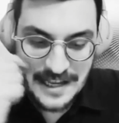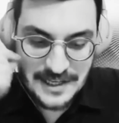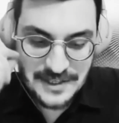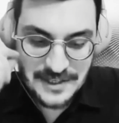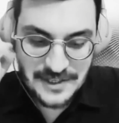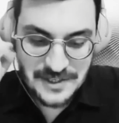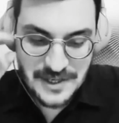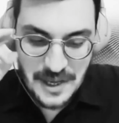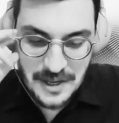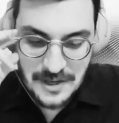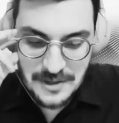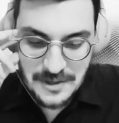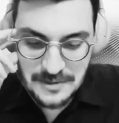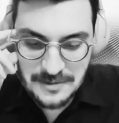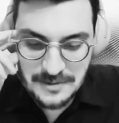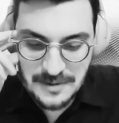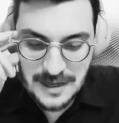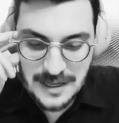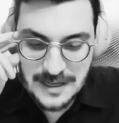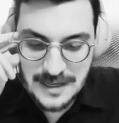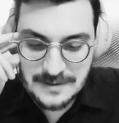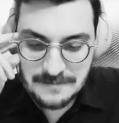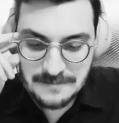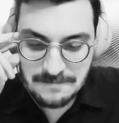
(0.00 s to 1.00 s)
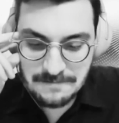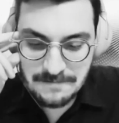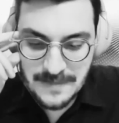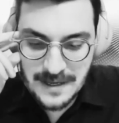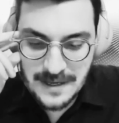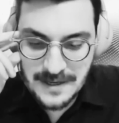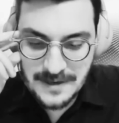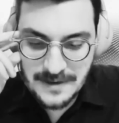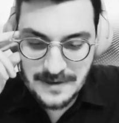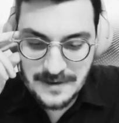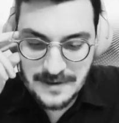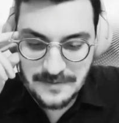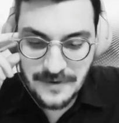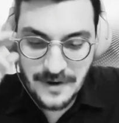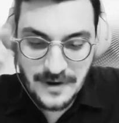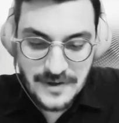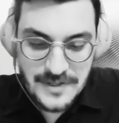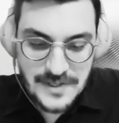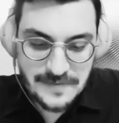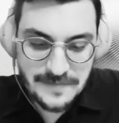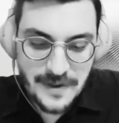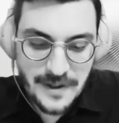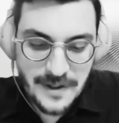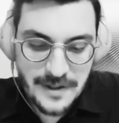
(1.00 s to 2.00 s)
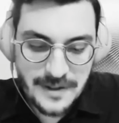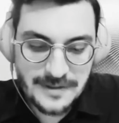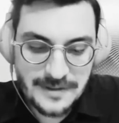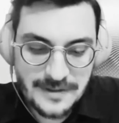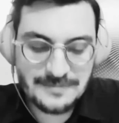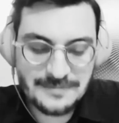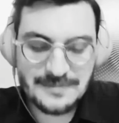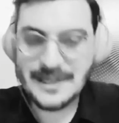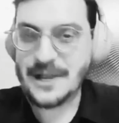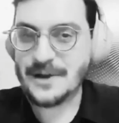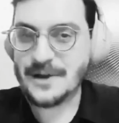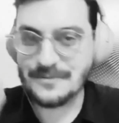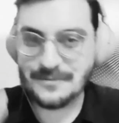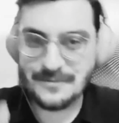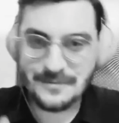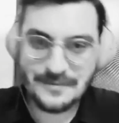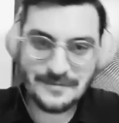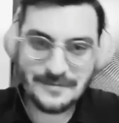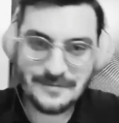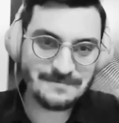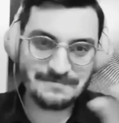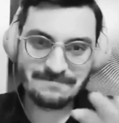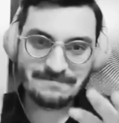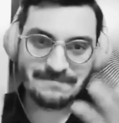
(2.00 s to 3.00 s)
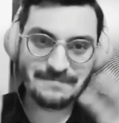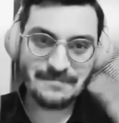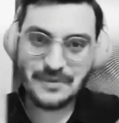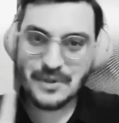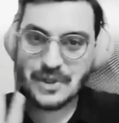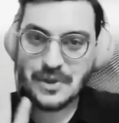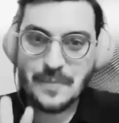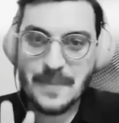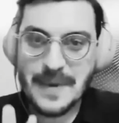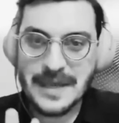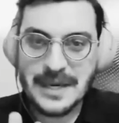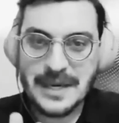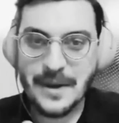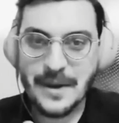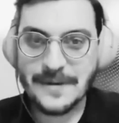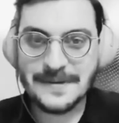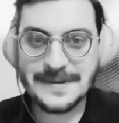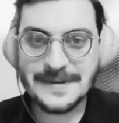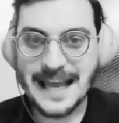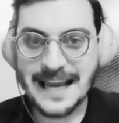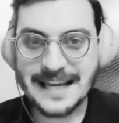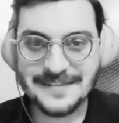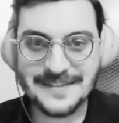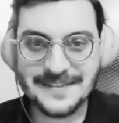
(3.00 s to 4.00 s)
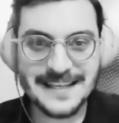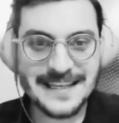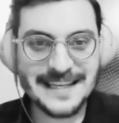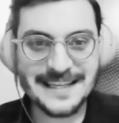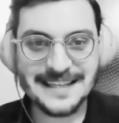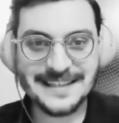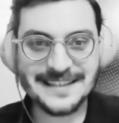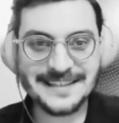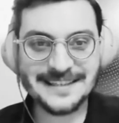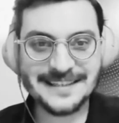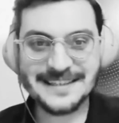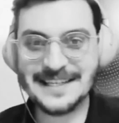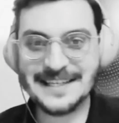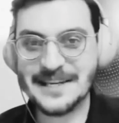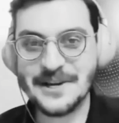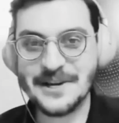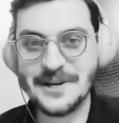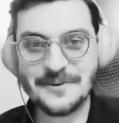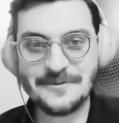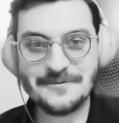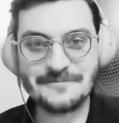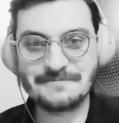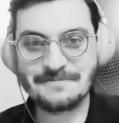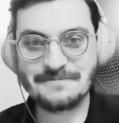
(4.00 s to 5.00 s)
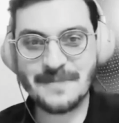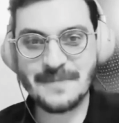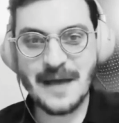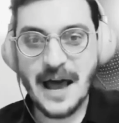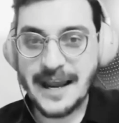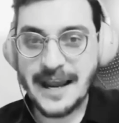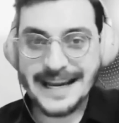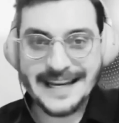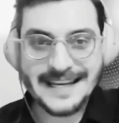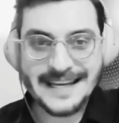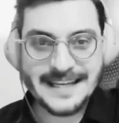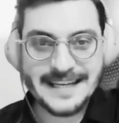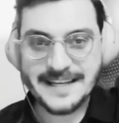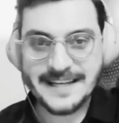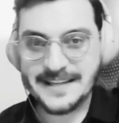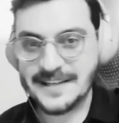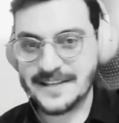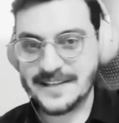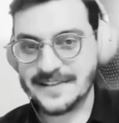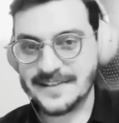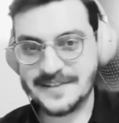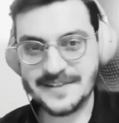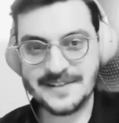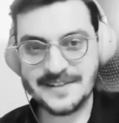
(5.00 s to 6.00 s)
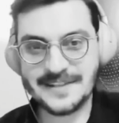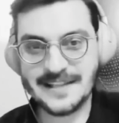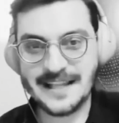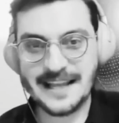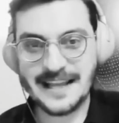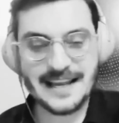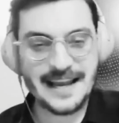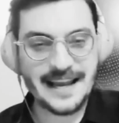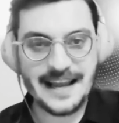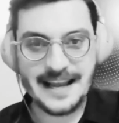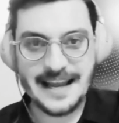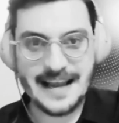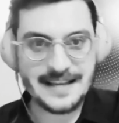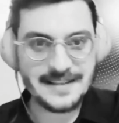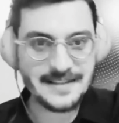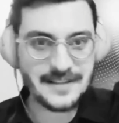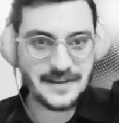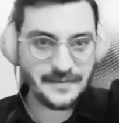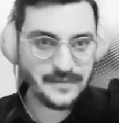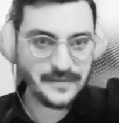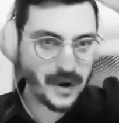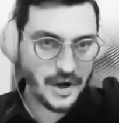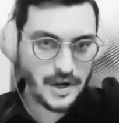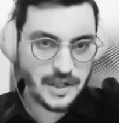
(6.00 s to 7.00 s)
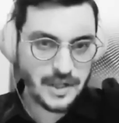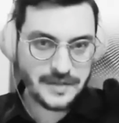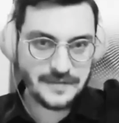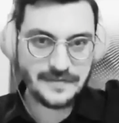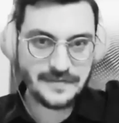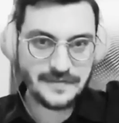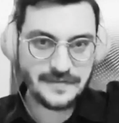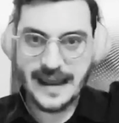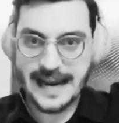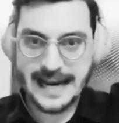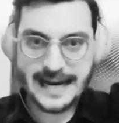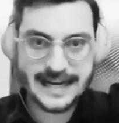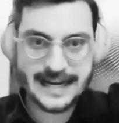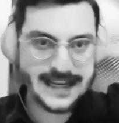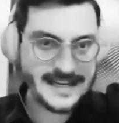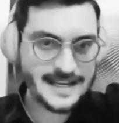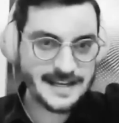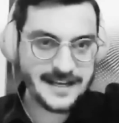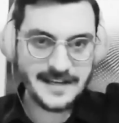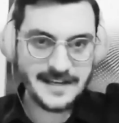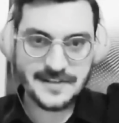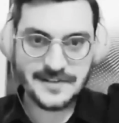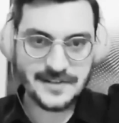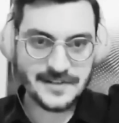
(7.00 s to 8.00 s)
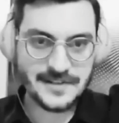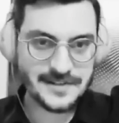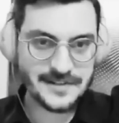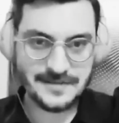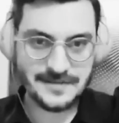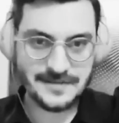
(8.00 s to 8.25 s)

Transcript: So first of all, noumenon, I think, ideas, the world of ideas,